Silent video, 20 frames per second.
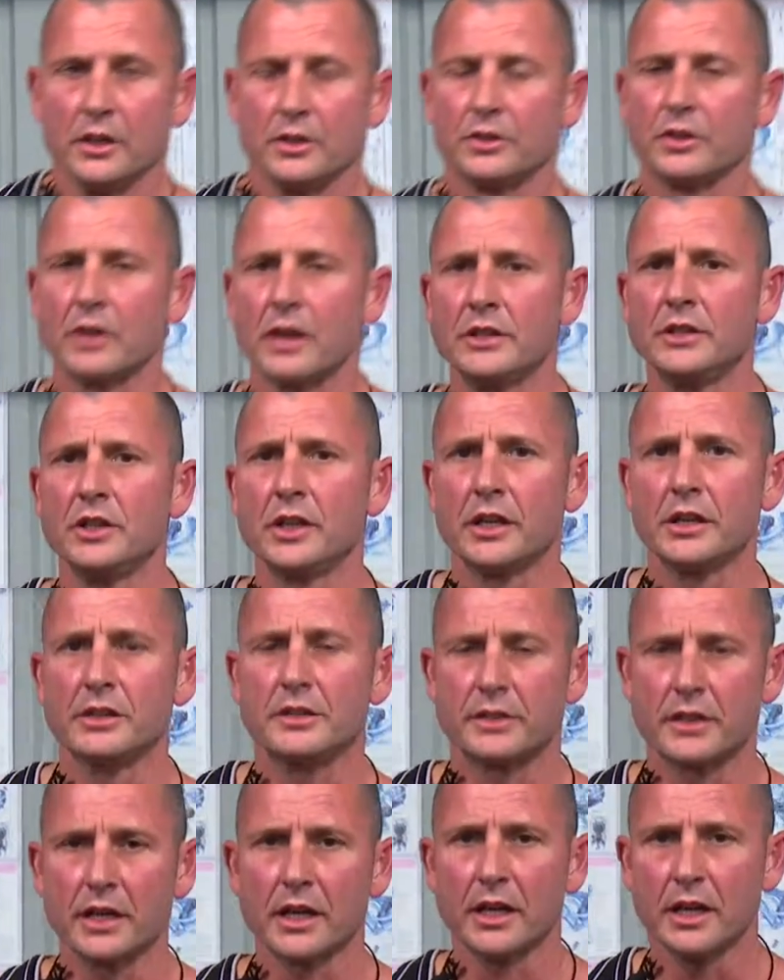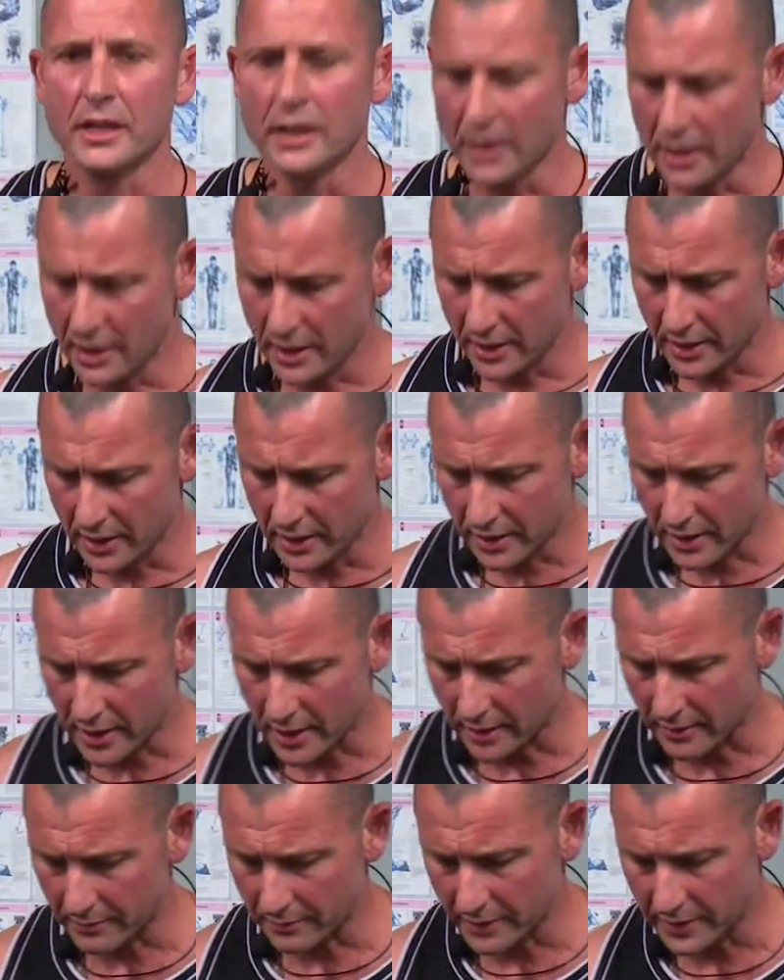So as you can see,
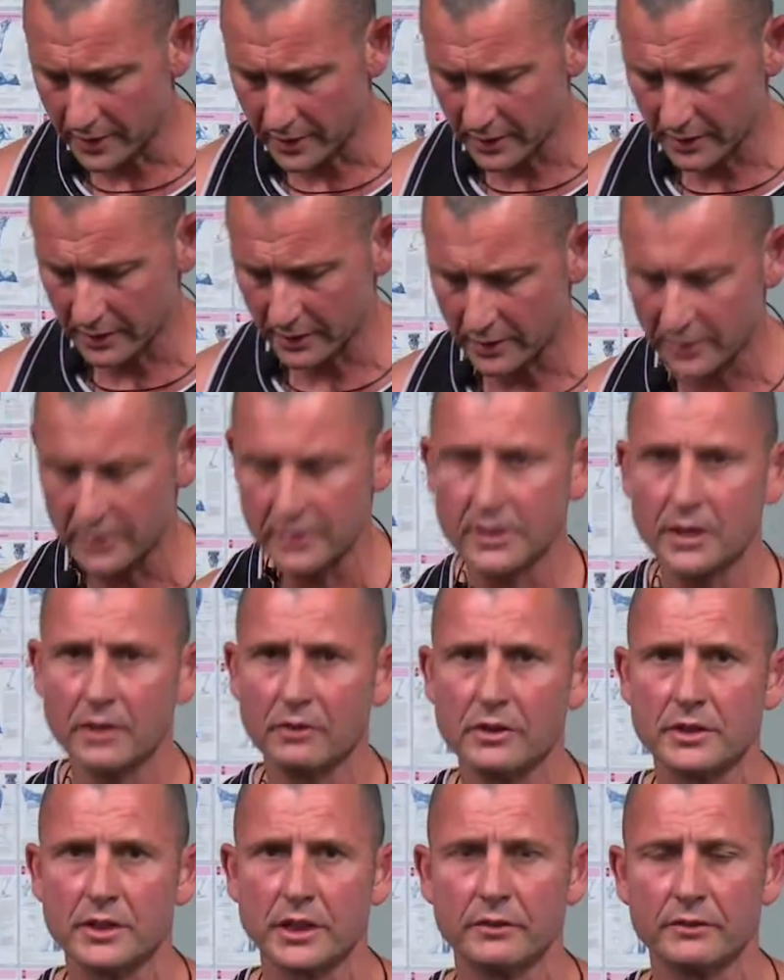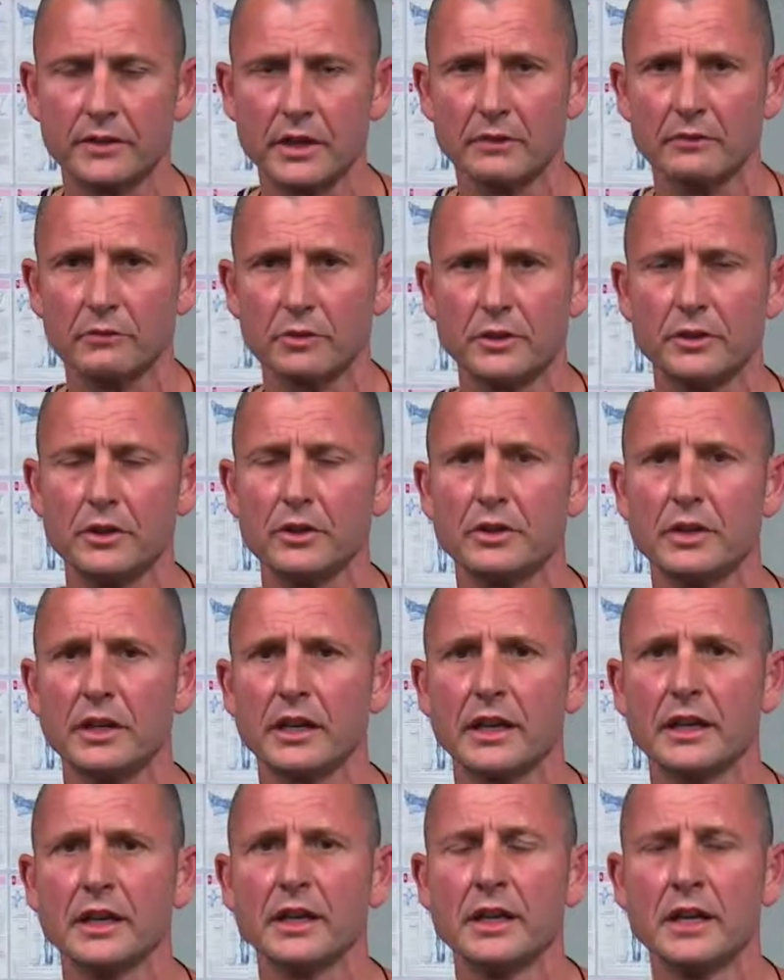this series that I've done with you
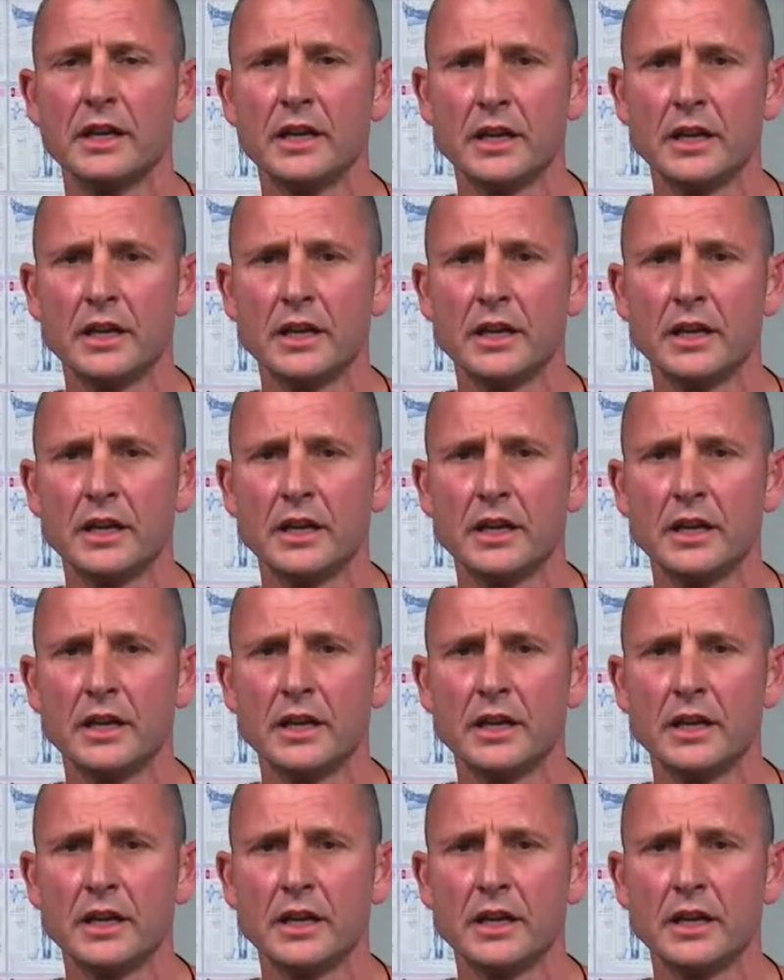today